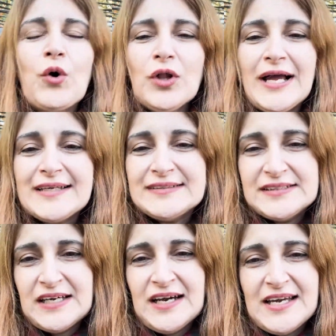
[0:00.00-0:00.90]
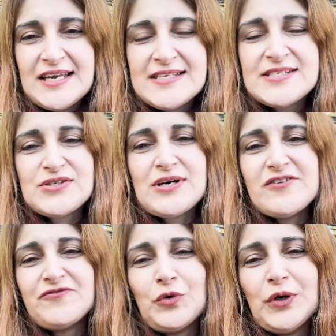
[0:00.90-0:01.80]
whole idea is to
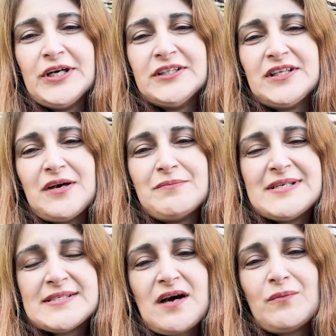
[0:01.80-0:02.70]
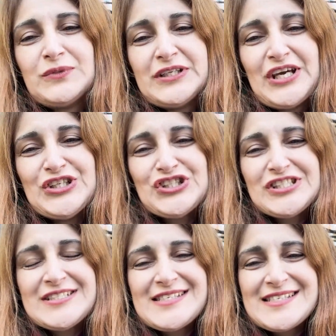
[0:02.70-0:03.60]
avoid
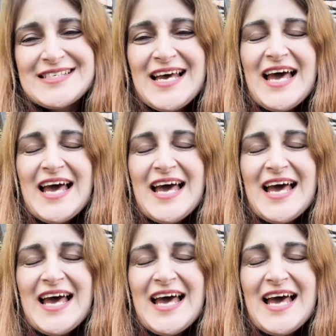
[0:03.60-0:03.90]
miscommunications.